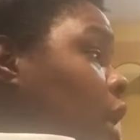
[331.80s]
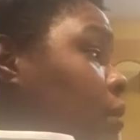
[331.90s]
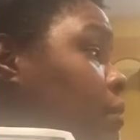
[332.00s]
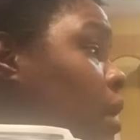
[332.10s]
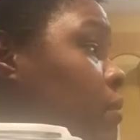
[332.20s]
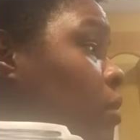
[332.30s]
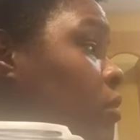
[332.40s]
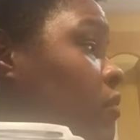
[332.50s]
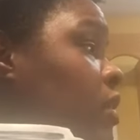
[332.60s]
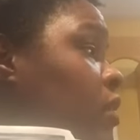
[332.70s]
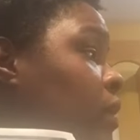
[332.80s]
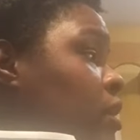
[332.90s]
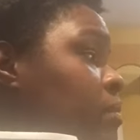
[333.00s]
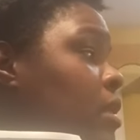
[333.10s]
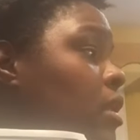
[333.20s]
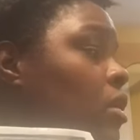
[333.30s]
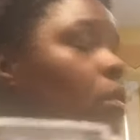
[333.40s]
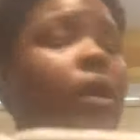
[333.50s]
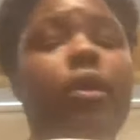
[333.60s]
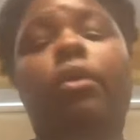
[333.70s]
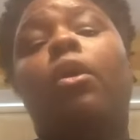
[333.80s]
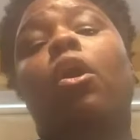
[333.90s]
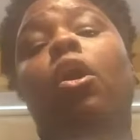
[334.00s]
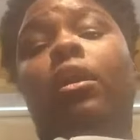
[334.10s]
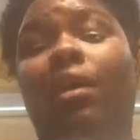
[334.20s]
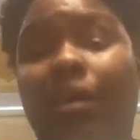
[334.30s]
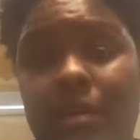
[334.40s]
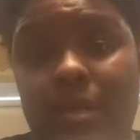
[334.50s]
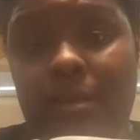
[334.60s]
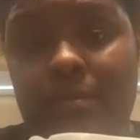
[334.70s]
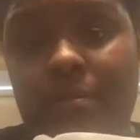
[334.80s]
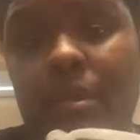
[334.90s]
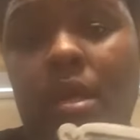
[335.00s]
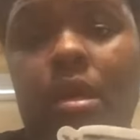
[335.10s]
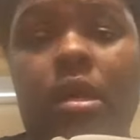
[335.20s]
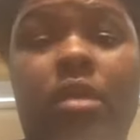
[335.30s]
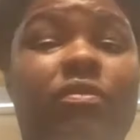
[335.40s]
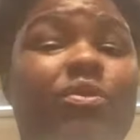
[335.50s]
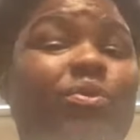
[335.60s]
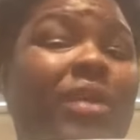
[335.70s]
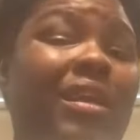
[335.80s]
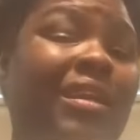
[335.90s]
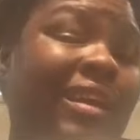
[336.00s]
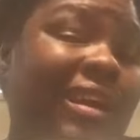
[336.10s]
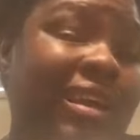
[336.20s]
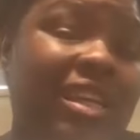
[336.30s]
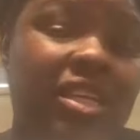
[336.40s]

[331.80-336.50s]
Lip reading: I'm on a video. Can you be a little quieter? And honey. If you do not like honey,